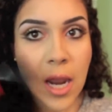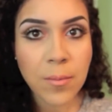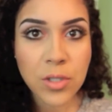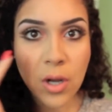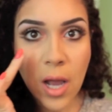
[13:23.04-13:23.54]
And
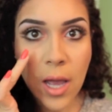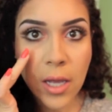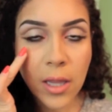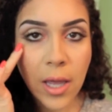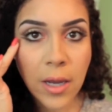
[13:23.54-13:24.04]
I'm just gonna
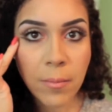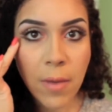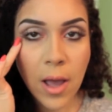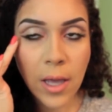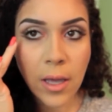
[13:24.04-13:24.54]
highlight
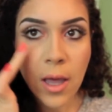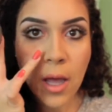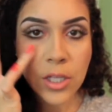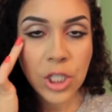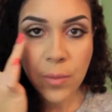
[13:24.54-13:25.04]
my
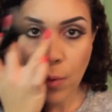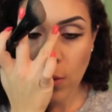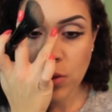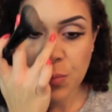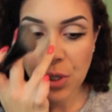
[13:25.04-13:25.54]

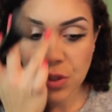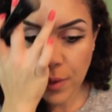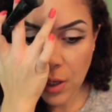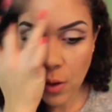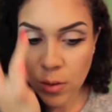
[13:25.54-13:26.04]
cheekbones, bridge of
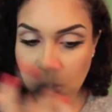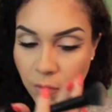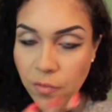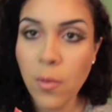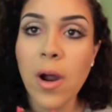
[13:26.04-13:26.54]
my nose,
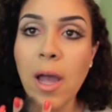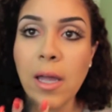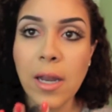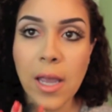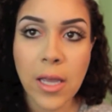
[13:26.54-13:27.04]

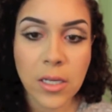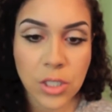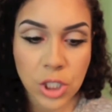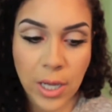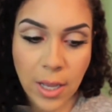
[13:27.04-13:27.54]
forehead,
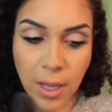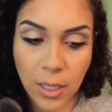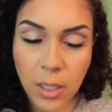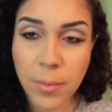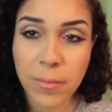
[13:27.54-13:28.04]
and chin, and
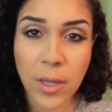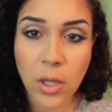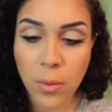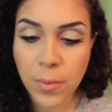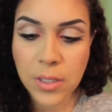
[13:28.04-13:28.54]
a little bit of my
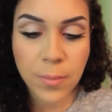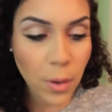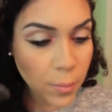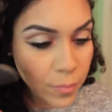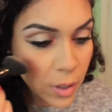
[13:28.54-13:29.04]
Cupid's
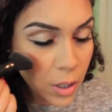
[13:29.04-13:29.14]
bow.